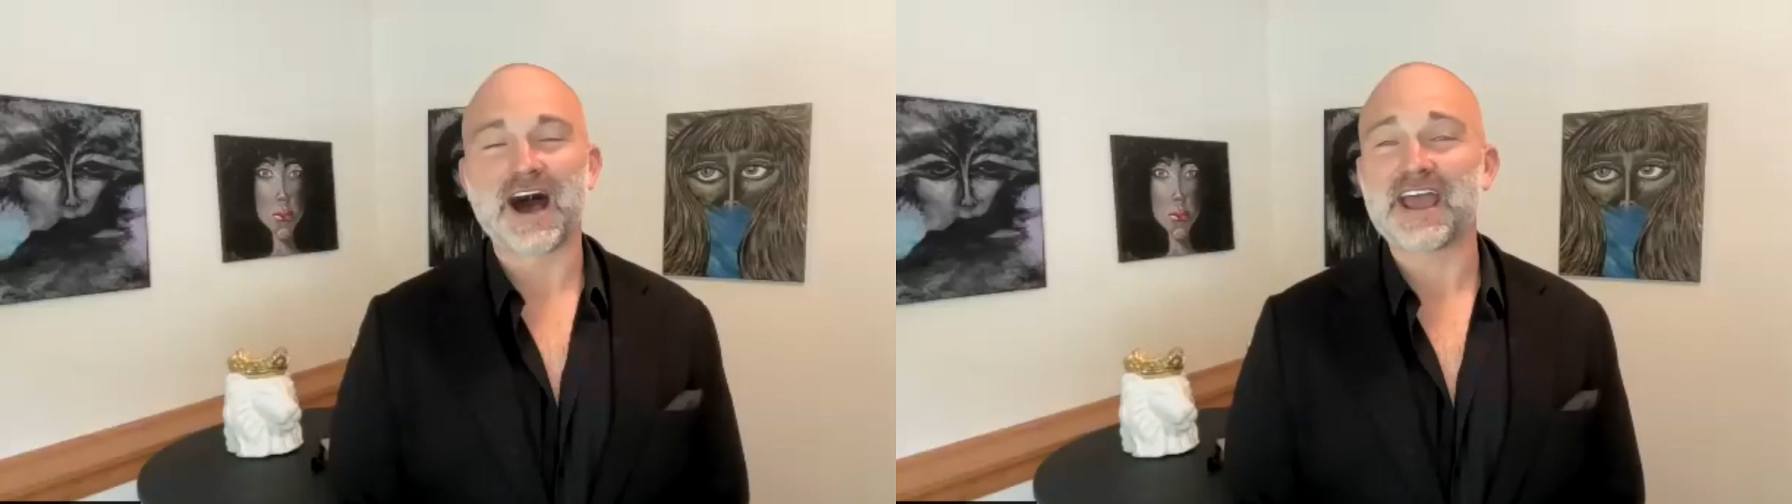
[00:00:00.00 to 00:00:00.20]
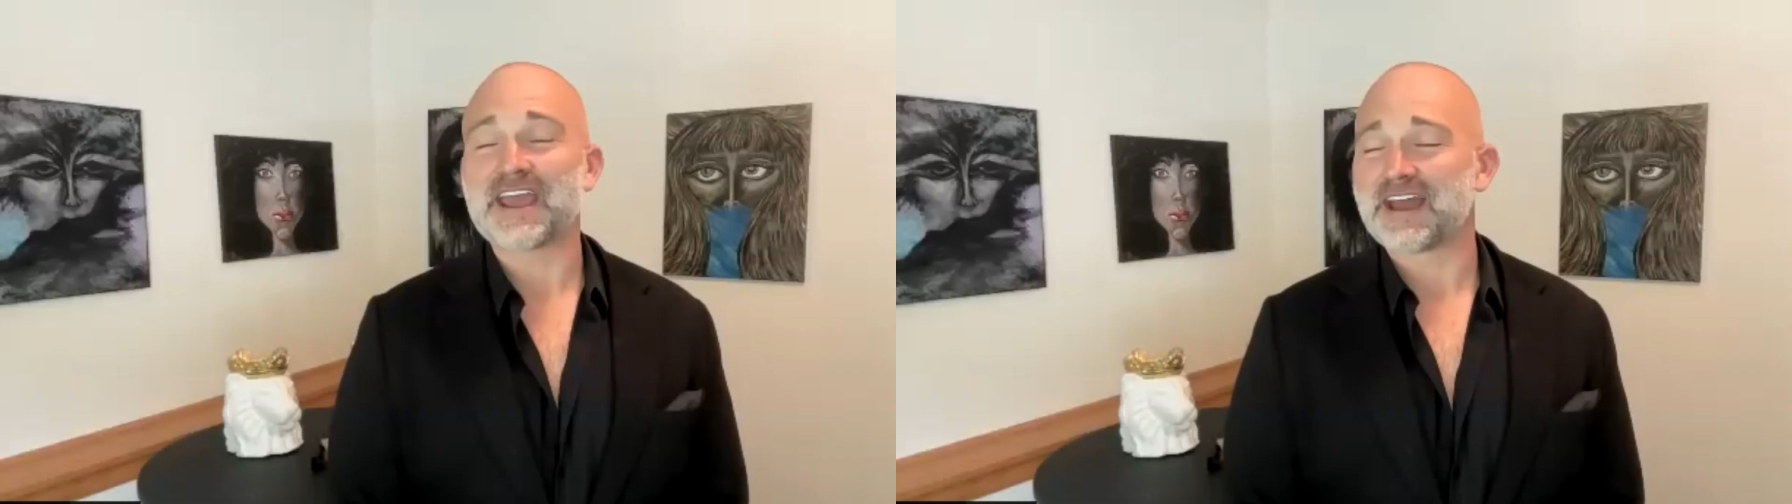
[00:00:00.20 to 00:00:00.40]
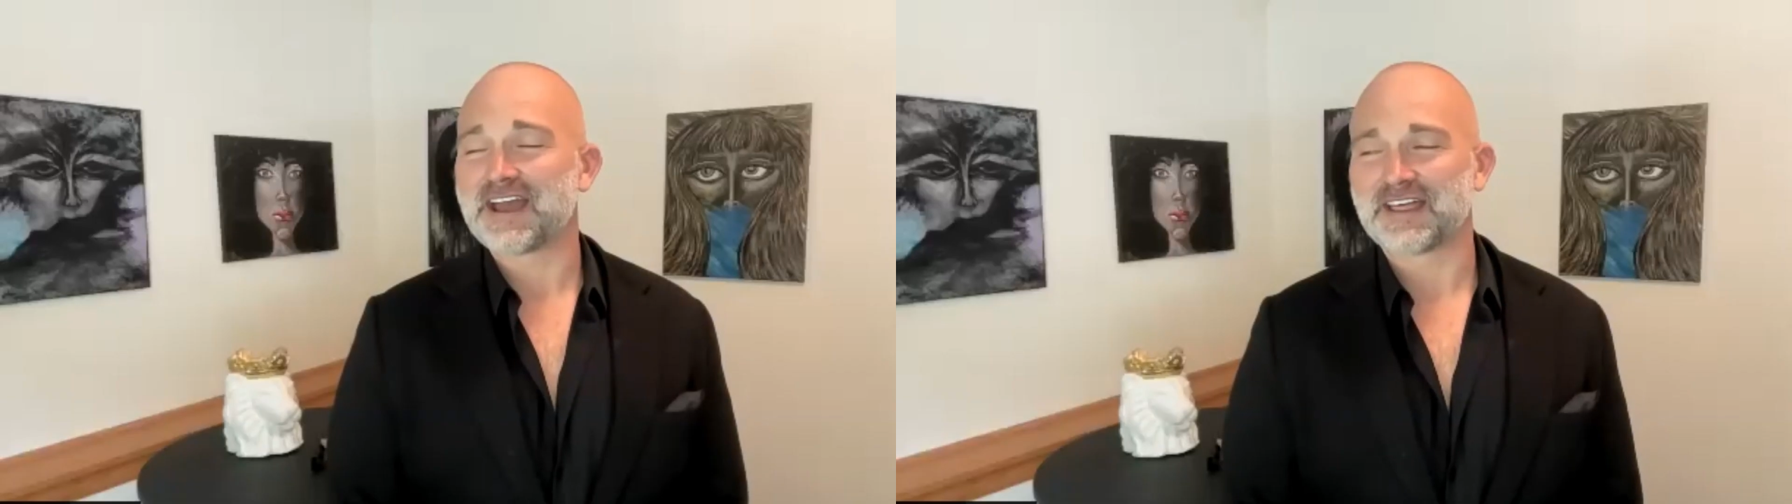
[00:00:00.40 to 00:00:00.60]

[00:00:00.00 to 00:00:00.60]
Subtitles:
I